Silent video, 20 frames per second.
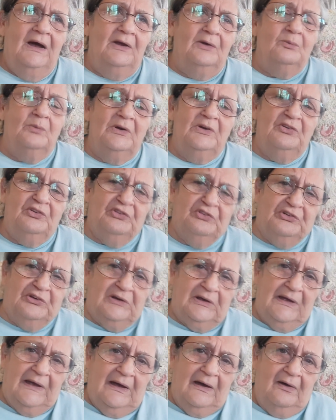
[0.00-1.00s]
I don't want to
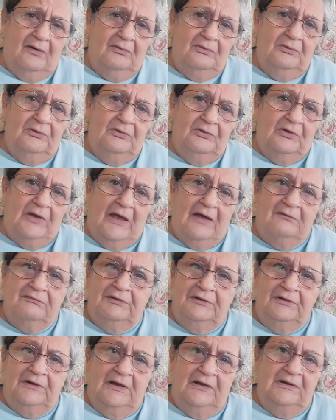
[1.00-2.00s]
stick out
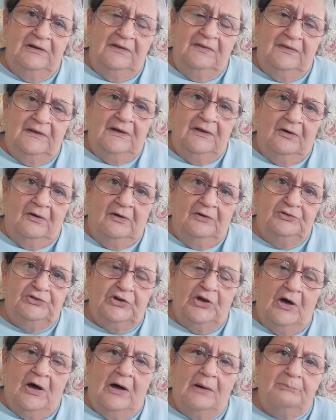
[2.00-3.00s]
having anything on
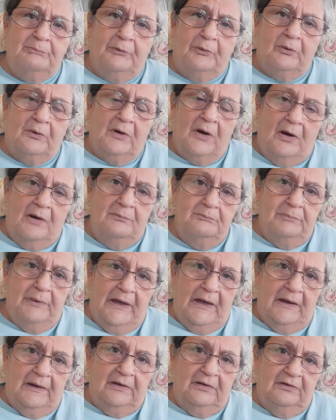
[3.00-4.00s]
top or on
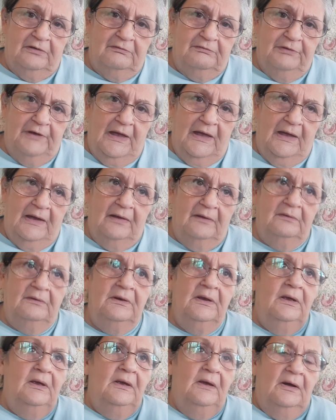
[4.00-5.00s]
back of the
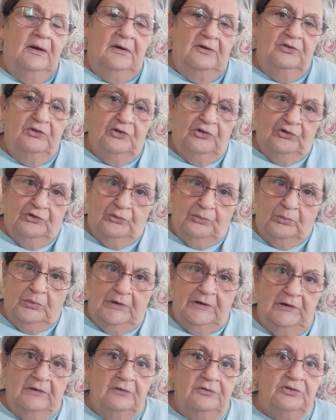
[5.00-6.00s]
van. I just
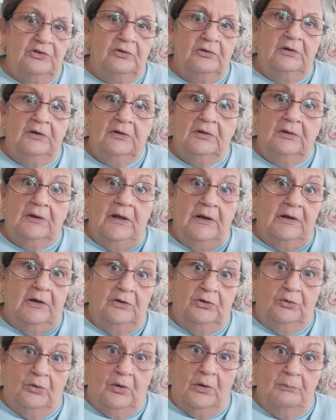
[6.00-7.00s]
want it to look
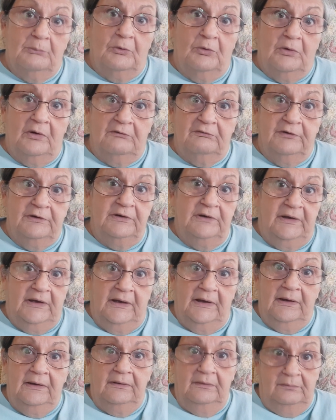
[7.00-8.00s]
like a normal
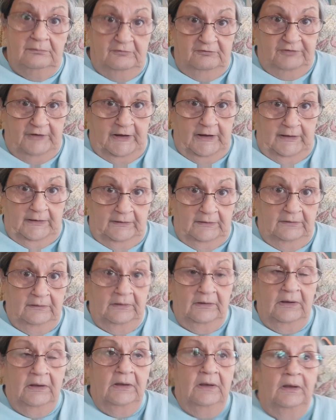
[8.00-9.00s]
everyday
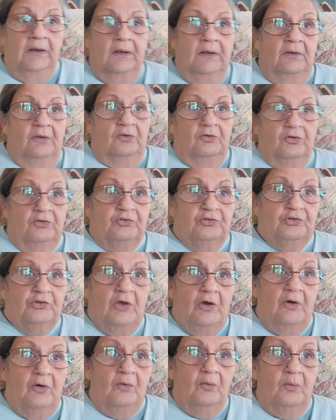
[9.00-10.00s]
van.
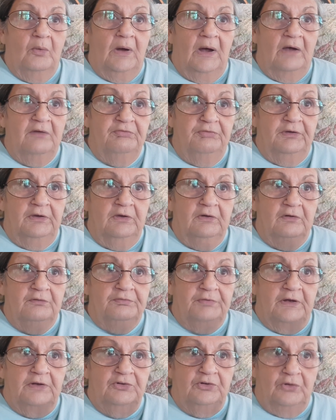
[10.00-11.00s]
So I figure
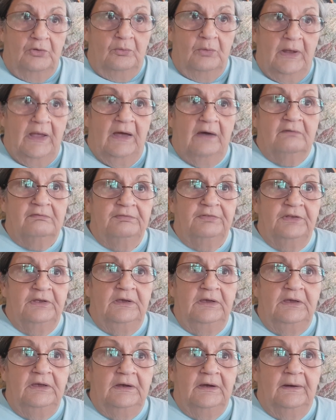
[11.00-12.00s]
if I don't have
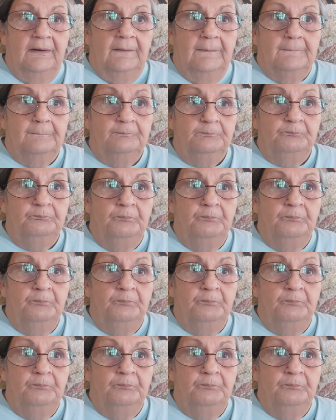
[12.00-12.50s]
the